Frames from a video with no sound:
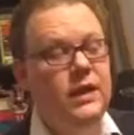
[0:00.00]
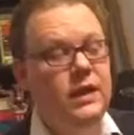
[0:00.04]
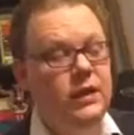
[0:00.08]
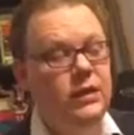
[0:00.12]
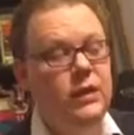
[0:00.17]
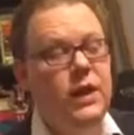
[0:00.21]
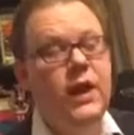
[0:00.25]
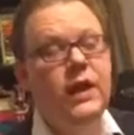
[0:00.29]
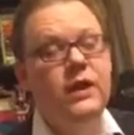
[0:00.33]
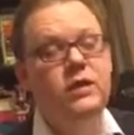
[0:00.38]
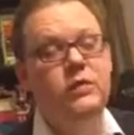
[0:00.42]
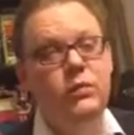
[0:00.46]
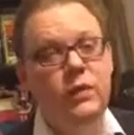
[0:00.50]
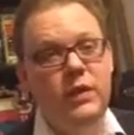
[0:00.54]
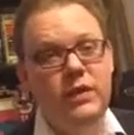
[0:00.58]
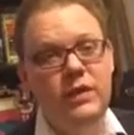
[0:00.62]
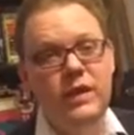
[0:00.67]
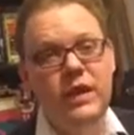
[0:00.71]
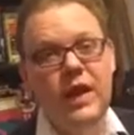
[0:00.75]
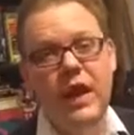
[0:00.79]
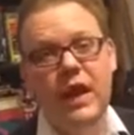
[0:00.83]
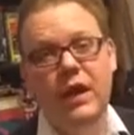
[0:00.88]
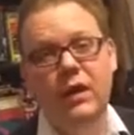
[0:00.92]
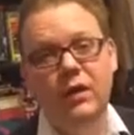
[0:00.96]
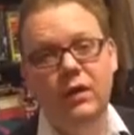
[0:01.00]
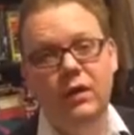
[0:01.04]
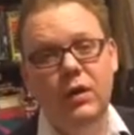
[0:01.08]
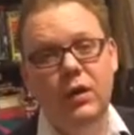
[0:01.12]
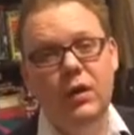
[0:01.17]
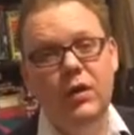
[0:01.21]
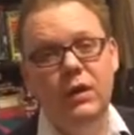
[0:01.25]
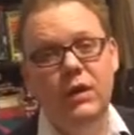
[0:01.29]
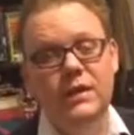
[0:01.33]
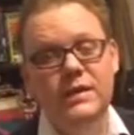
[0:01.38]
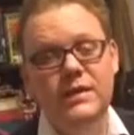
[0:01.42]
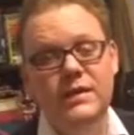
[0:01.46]
interact with the
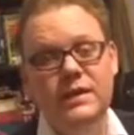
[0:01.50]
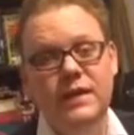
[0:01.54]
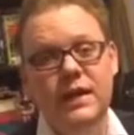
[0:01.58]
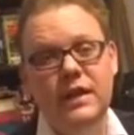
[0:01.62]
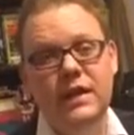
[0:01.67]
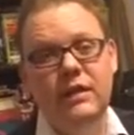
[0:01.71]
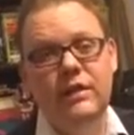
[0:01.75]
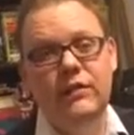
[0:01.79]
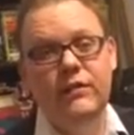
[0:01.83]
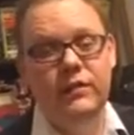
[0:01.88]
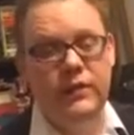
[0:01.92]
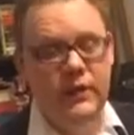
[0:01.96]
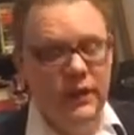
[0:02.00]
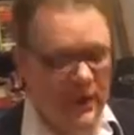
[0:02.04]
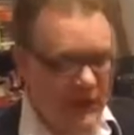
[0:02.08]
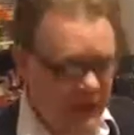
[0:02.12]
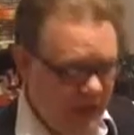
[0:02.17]
alcohol itself